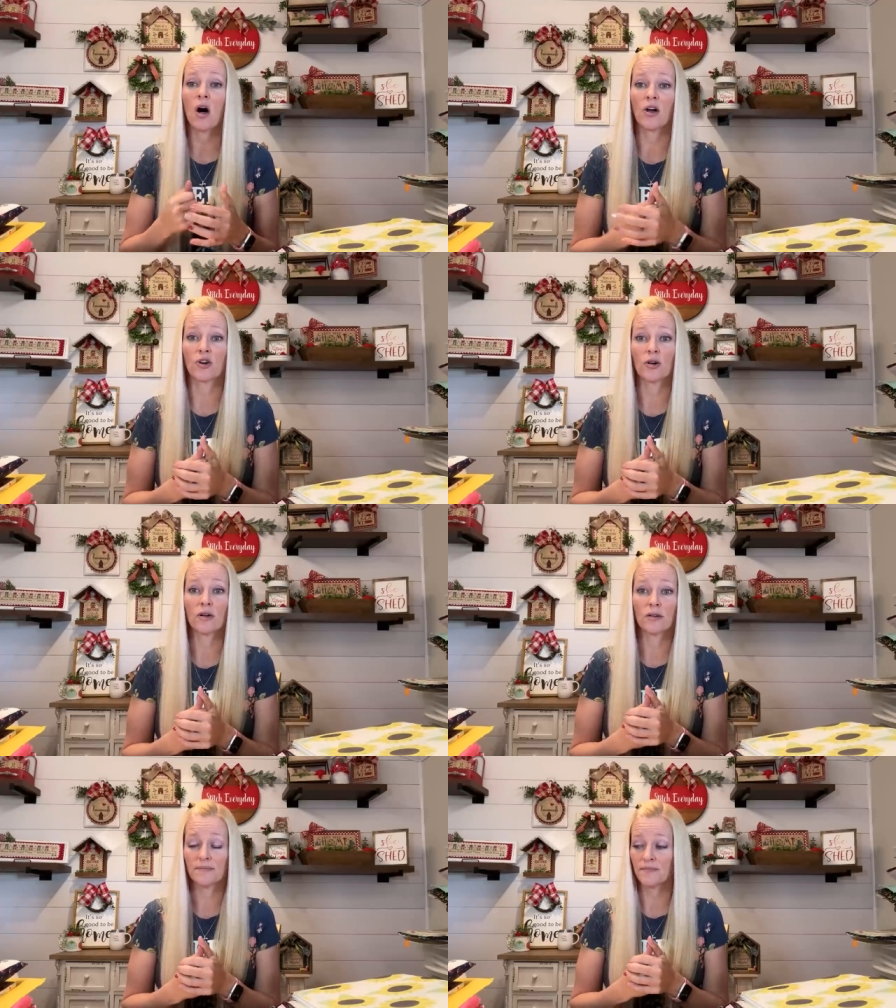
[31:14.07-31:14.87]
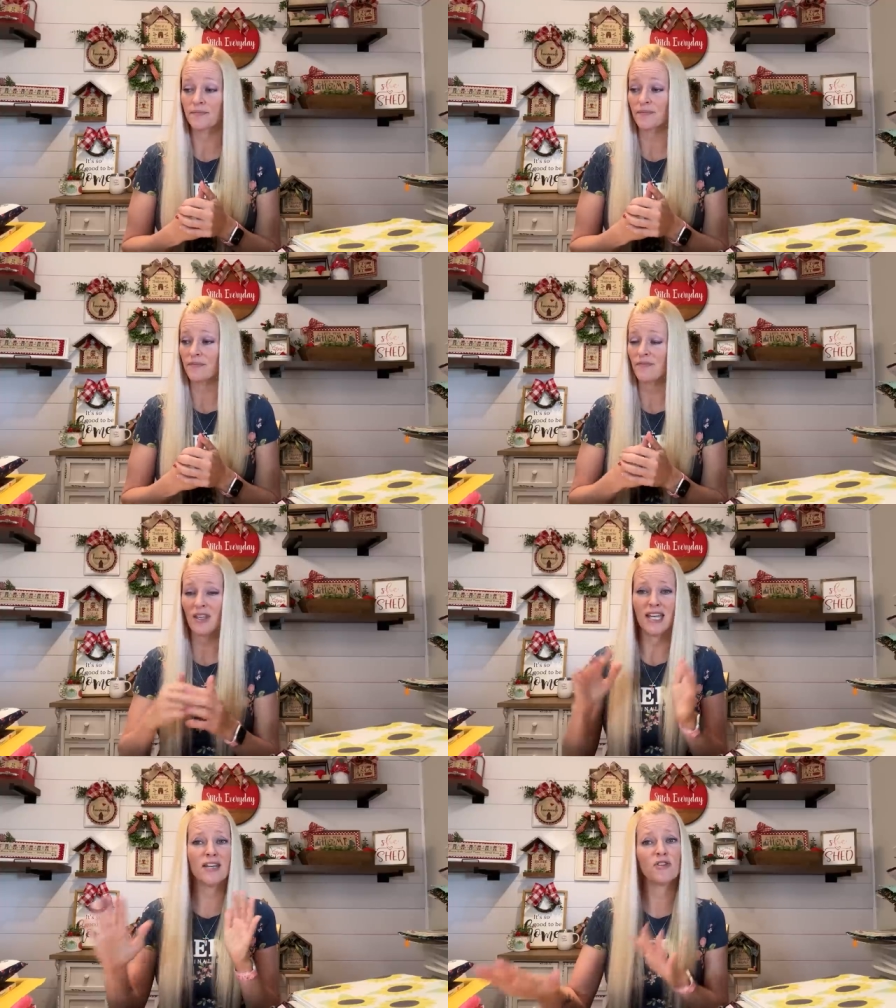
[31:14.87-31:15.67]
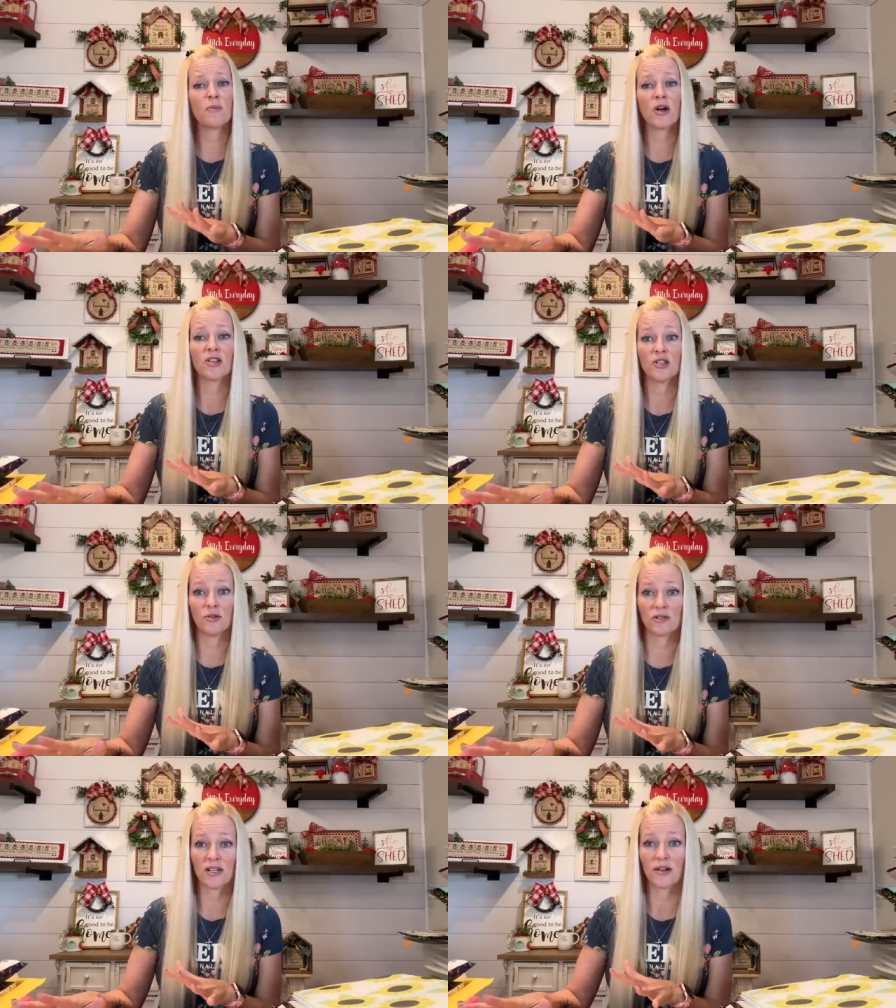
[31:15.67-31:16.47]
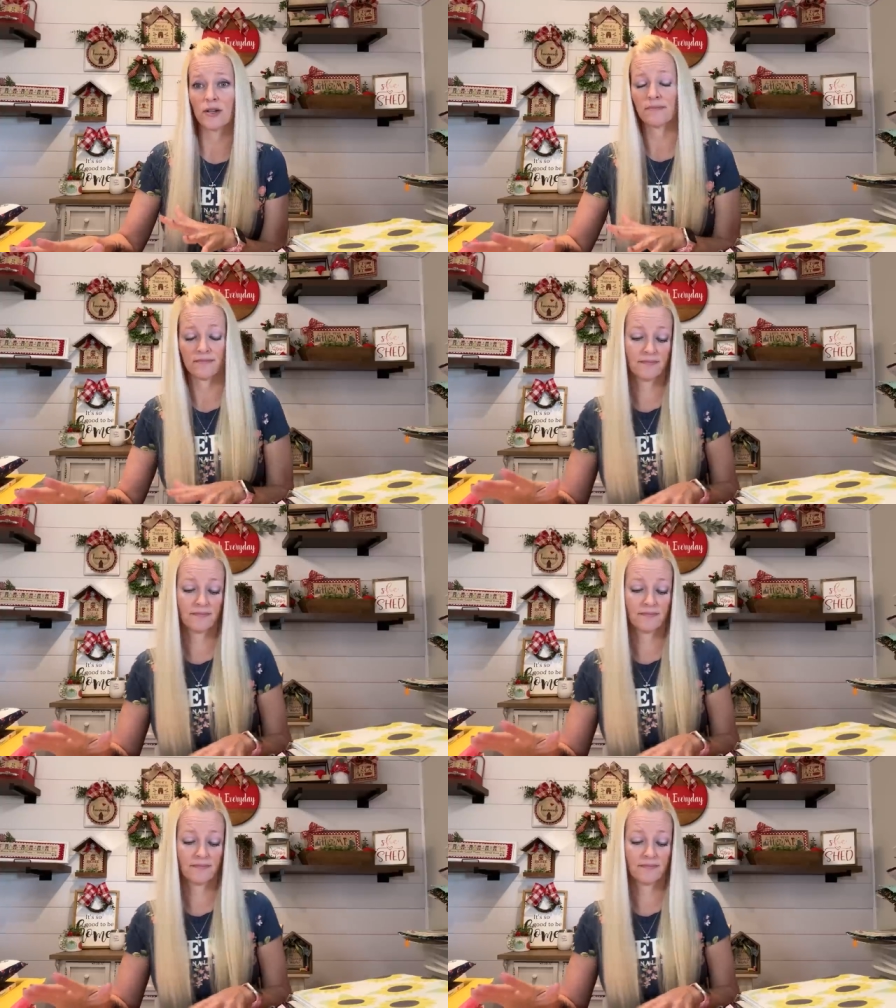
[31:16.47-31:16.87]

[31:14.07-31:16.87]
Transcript: on her if you're part of the newsletter.